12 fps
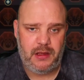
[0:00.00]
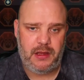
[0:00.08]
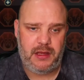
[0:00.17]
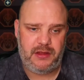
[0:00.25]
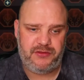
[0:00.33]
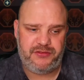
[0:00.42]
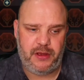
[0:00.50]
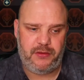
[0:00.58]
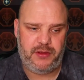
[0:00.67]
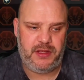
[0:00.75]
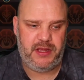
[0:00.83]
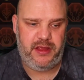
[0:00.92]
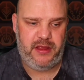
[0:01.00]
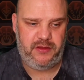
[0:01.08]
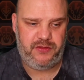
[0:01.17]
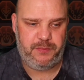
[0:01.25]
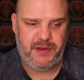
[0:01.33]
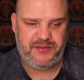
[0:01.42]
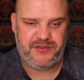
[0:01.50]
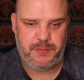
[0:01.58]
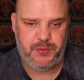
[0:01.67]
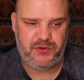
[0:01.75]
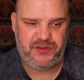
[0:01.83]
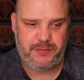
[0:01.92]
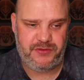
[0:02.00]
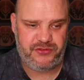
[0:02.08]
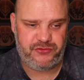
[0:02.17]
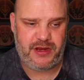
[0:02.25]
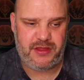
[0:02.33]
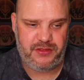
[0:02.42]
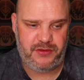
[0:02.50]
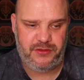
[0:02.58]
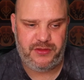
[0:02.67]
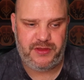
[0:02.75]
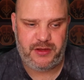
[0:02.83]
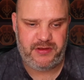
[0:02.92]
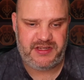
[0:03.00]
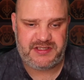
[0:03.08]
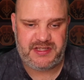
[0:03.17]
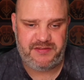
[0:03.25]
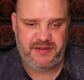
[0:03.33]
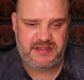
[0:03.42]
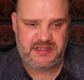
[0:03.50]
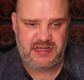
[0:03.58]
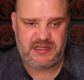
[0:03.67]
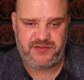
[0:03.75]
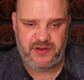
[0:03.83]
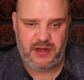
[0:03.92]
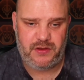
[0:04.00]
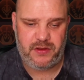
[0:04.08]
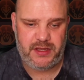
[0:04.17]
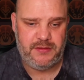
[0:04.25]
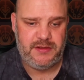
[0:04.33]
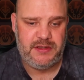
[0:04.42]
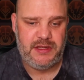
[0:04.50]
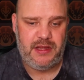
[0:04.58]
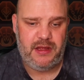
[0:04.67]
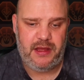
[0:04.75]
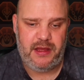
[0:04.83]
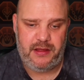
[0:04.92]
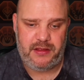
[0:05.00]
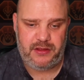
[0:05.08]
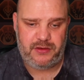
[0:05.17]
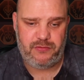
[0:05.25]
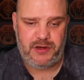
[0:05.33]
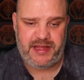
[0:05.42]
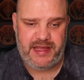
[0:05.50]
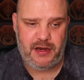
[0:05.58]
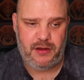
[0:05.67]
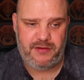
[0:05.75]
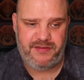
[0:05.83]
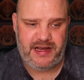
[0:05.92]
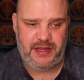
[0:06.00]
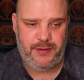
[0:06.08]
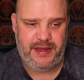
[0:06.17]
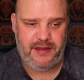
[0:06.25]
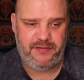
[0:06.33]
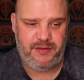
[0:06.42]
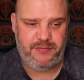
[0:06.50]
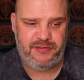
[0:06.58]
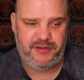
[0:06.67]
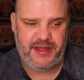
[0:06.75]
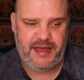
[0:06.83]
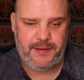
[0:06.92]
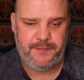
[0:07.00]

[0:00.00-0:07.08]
So that the buffs he puts up, the strength and the increased defense, last for longer. You'd really get a lot of value out of him for that.